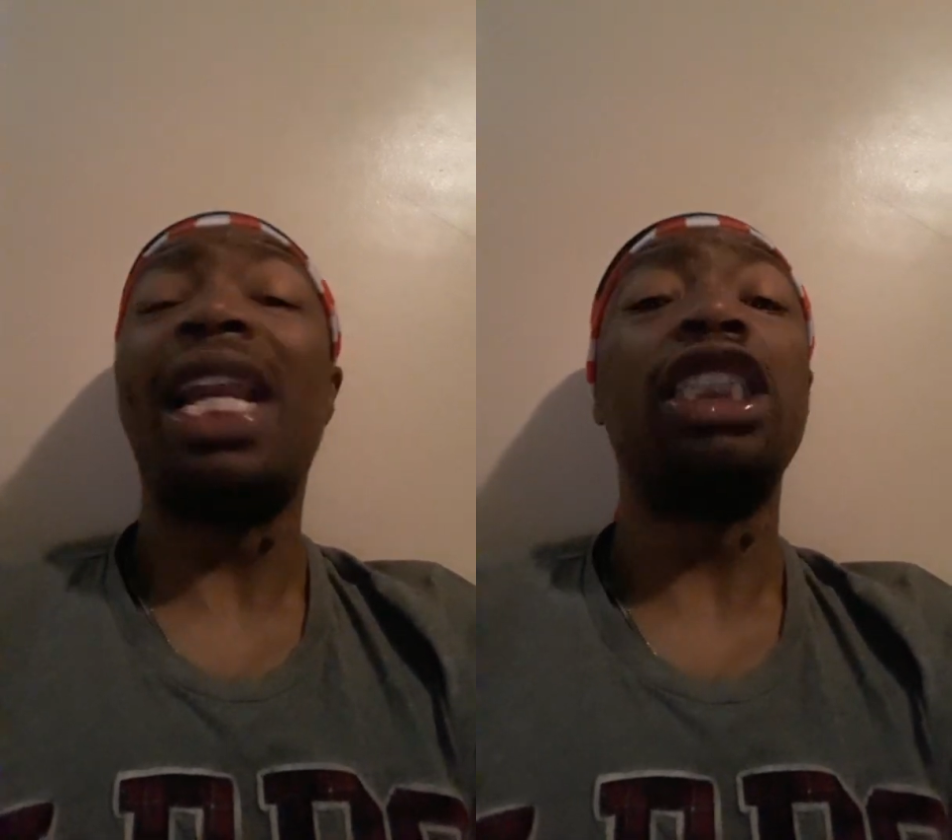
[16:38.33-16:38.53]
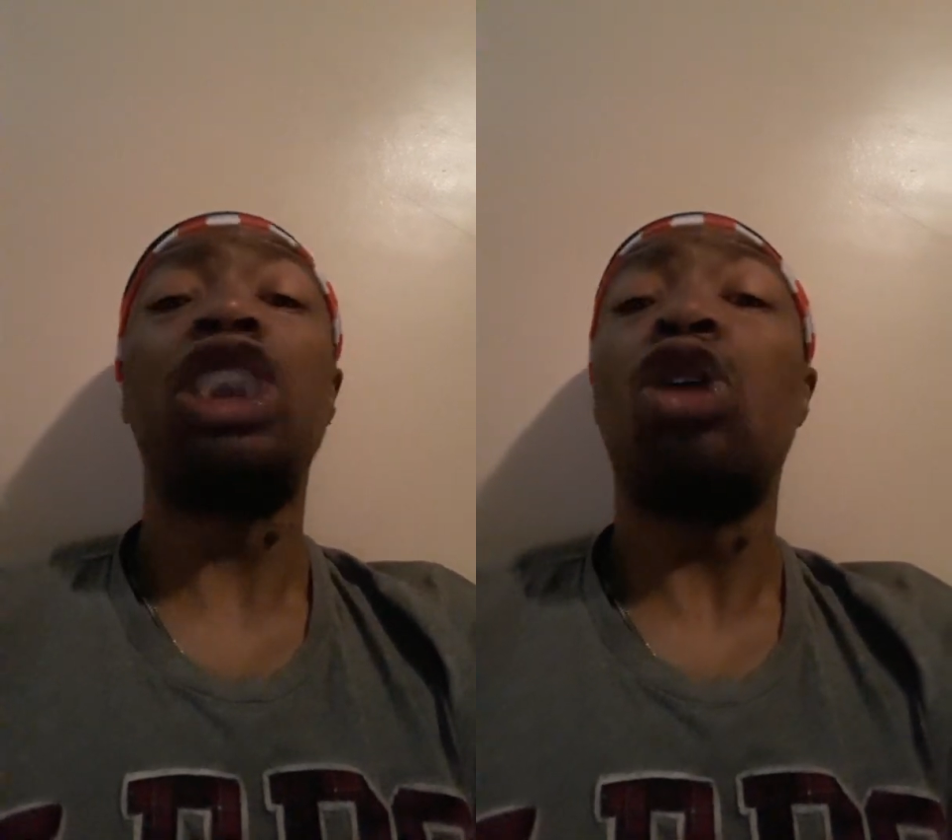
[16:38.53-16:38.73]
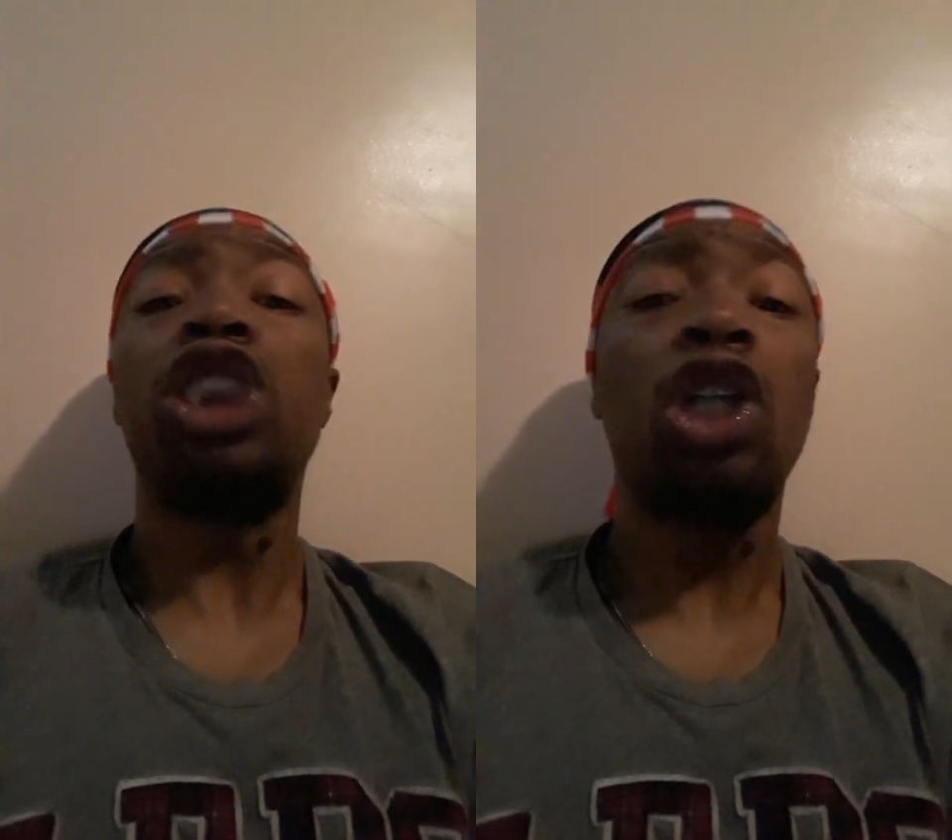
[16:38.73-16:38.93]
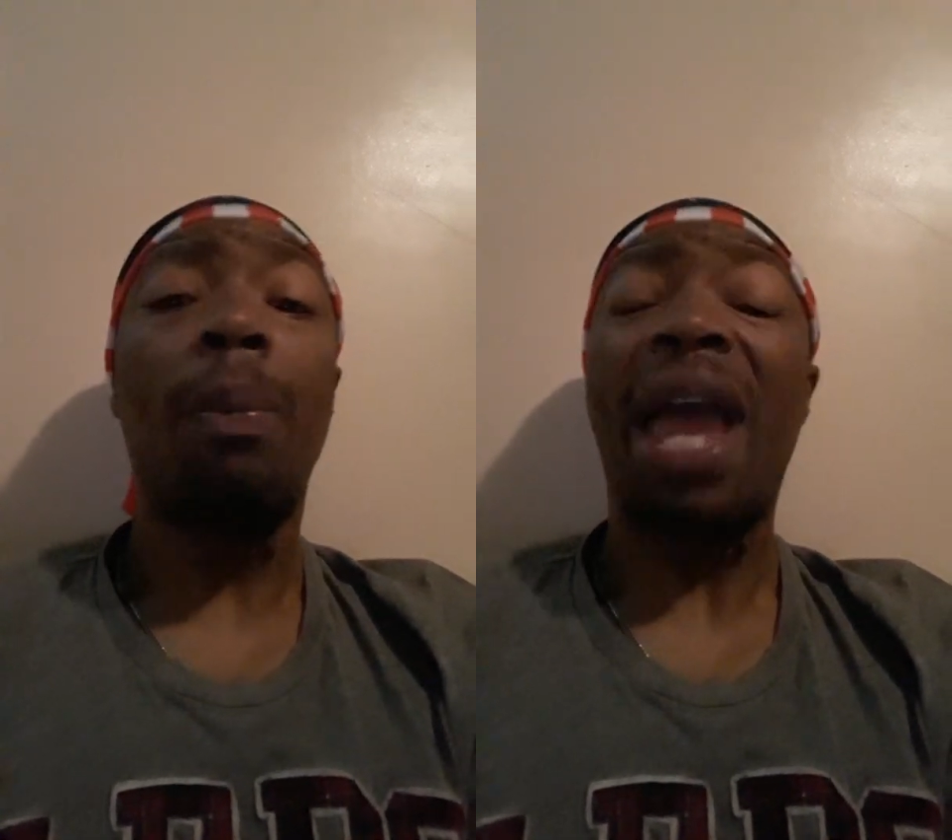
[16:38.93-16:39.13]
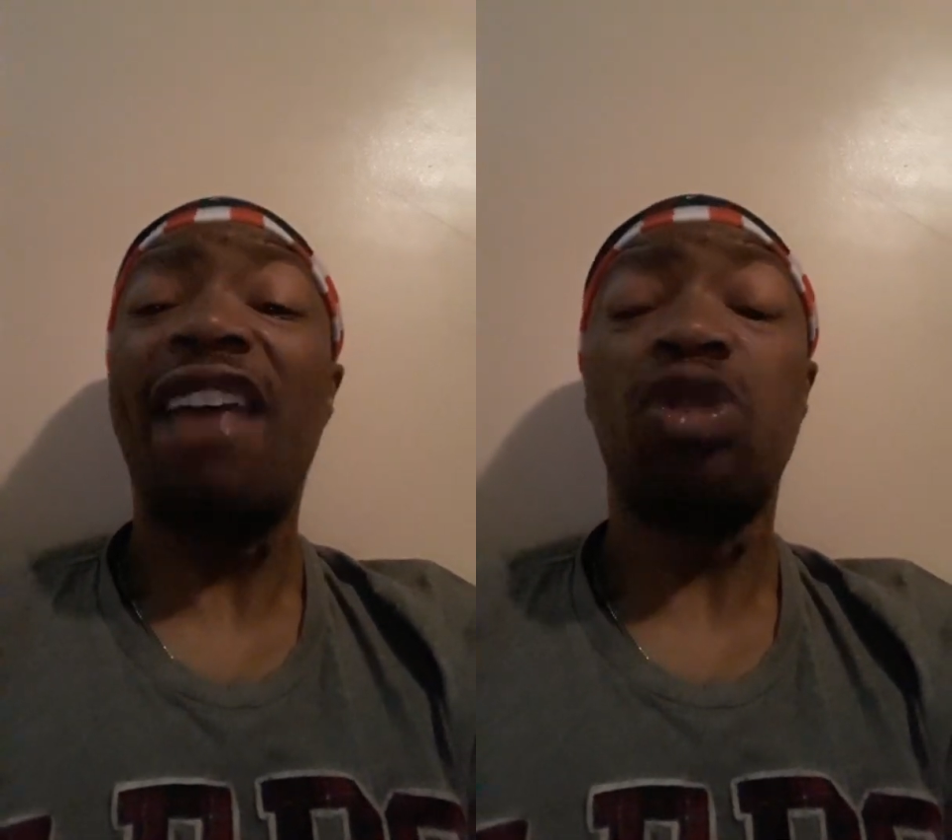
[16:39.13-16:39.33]

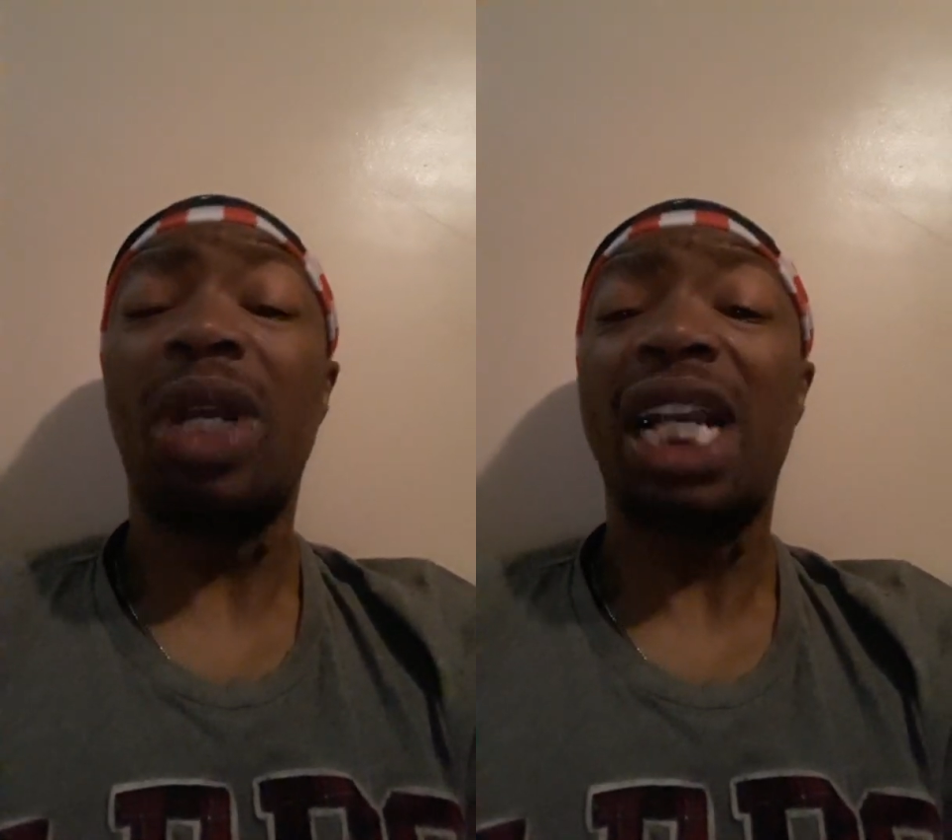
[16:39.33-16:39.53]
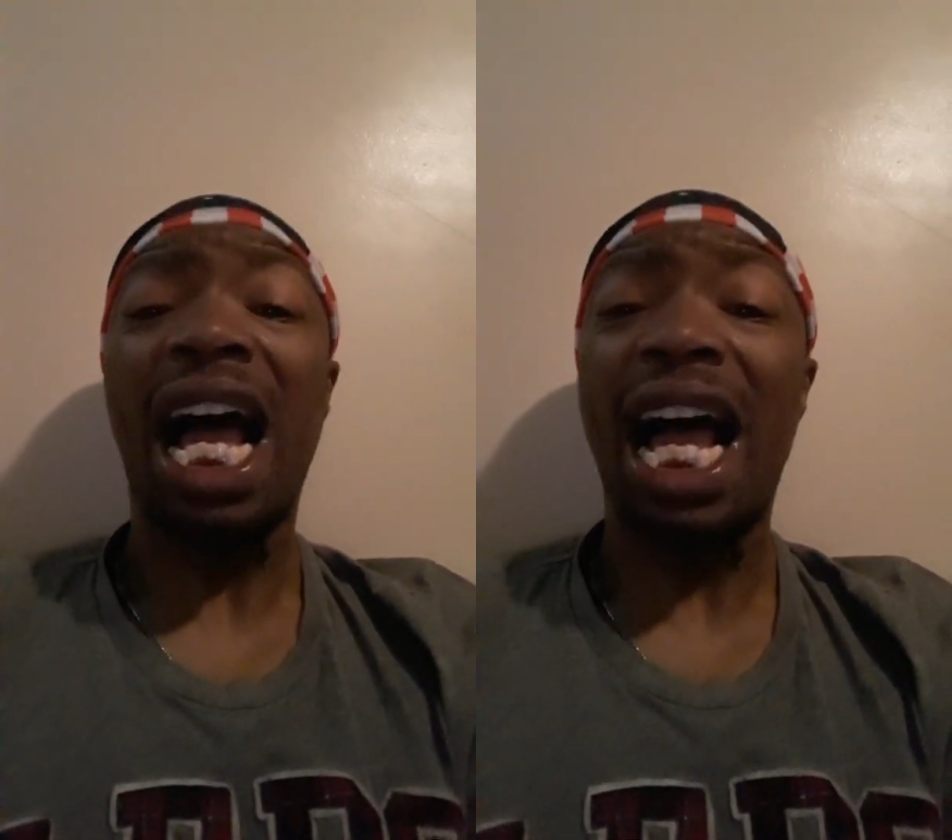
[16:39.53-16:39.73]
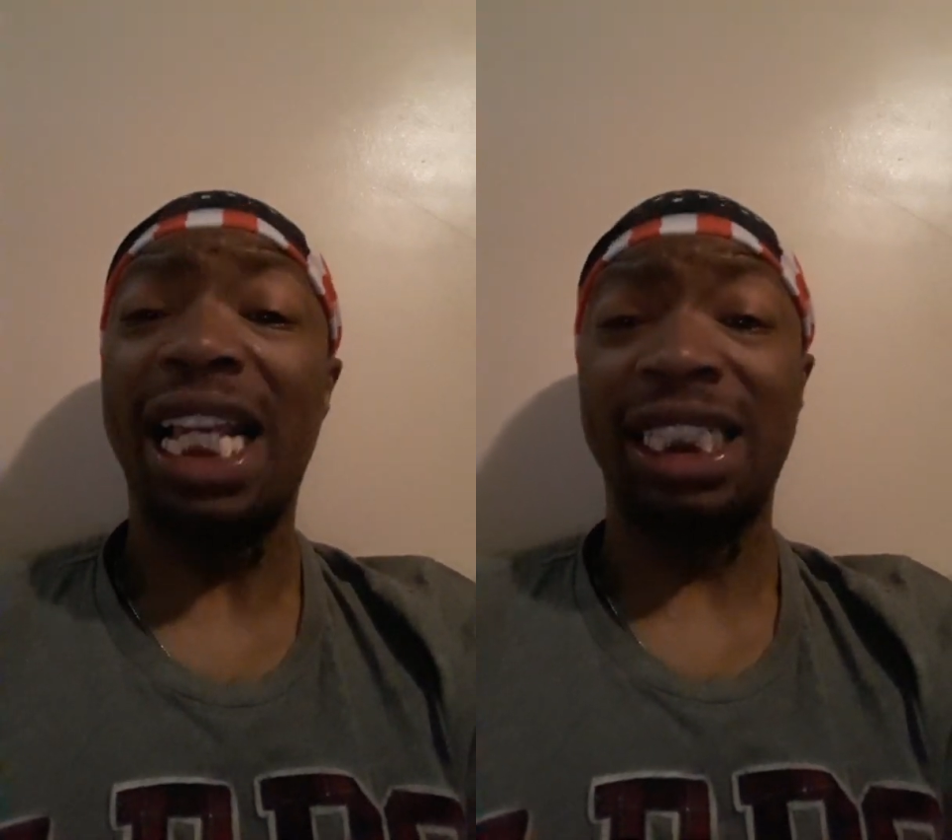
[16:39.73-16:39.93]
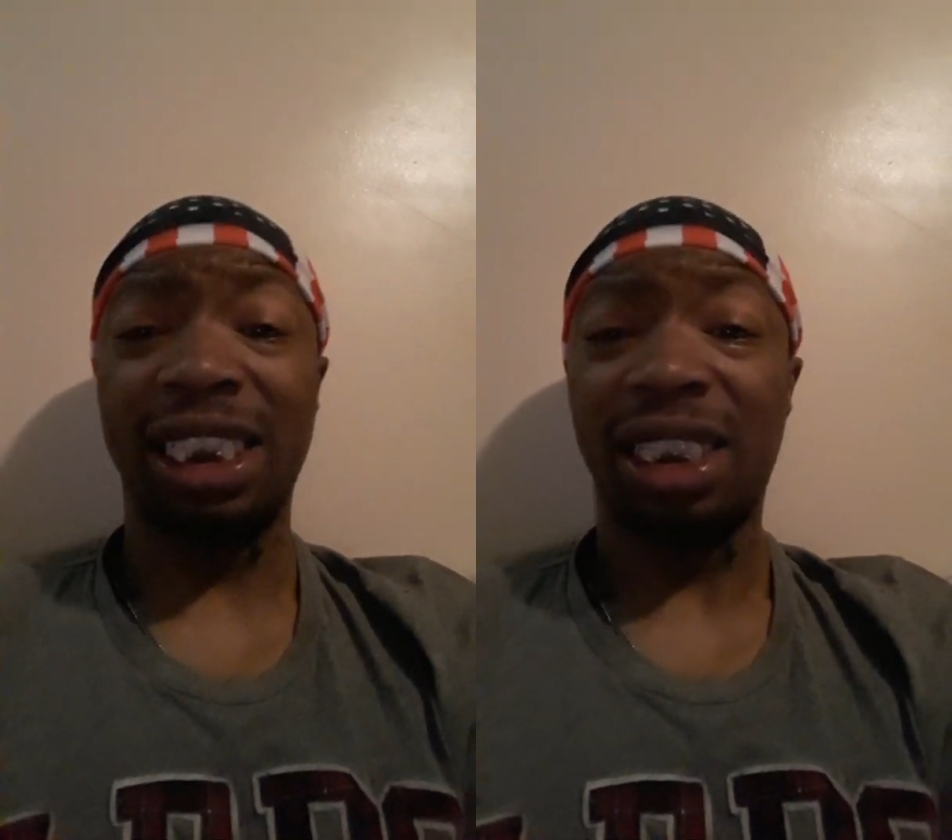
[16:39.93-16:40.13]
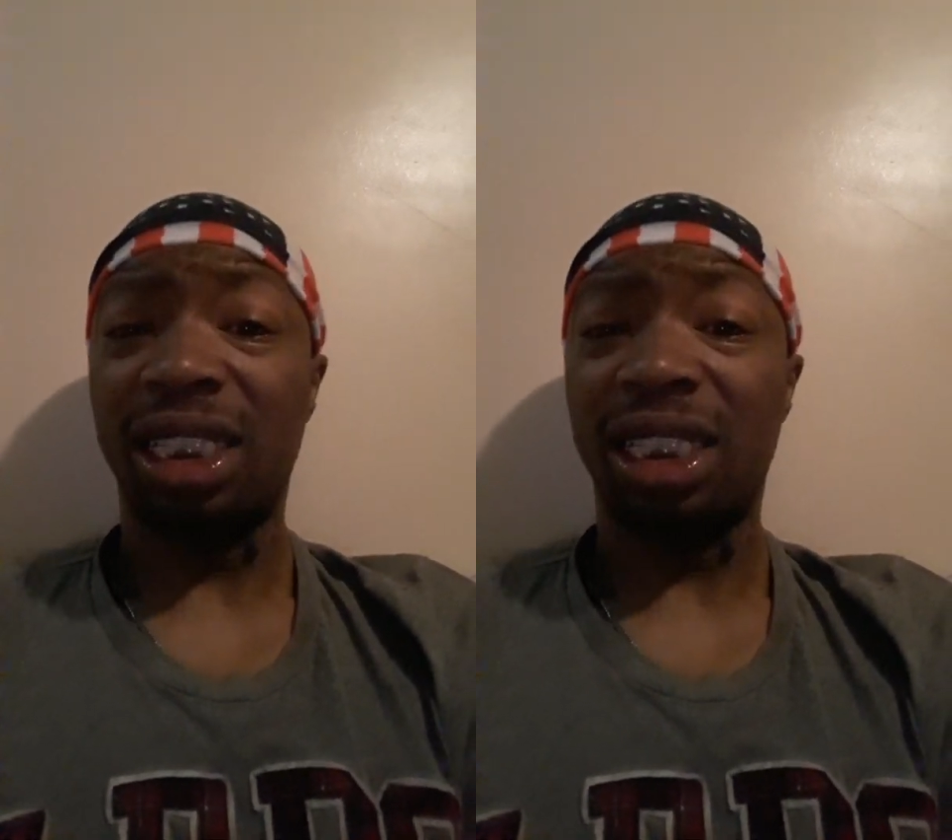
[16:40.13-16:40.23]
sociopaths with guns.